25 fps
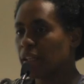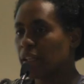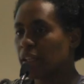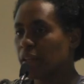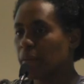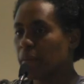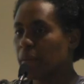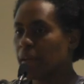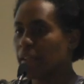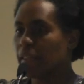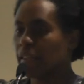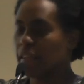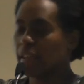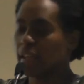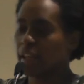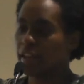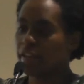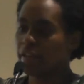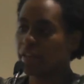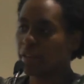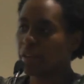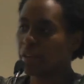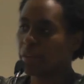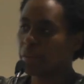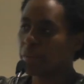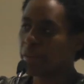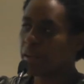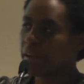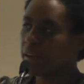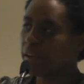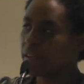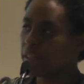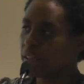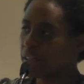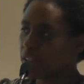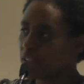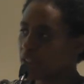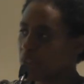about the
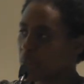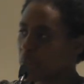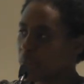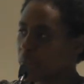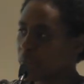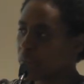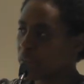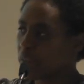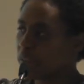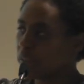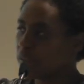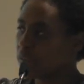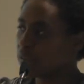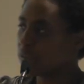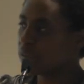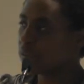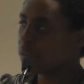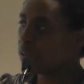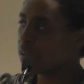African-American experience,